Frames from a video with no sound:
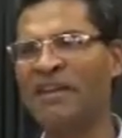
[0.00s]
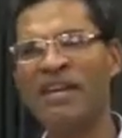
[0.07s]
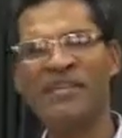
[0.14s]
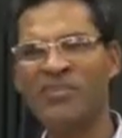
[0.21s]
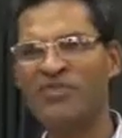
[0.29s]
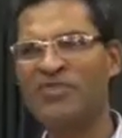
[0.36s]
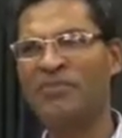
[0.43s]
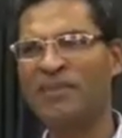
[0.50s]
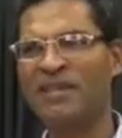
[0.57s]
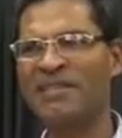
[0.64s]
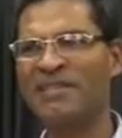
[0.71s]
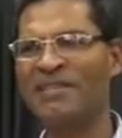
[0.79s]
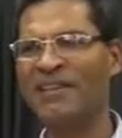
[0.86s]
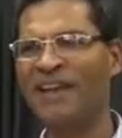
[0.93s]

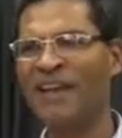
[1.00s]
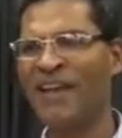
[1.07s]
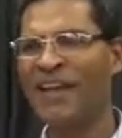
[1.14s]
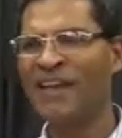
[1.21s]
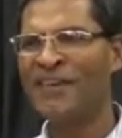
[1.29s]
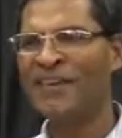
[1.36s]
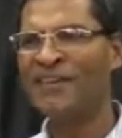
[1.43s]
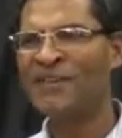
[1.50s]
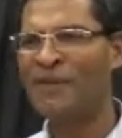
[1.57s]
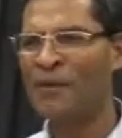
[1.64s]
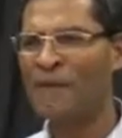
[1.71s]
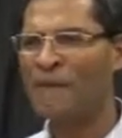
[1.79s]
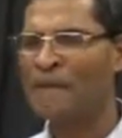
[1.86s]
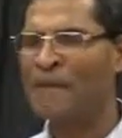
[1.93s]
instruments.
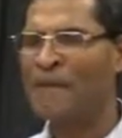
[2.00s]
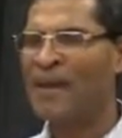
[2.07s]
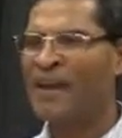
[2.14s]
So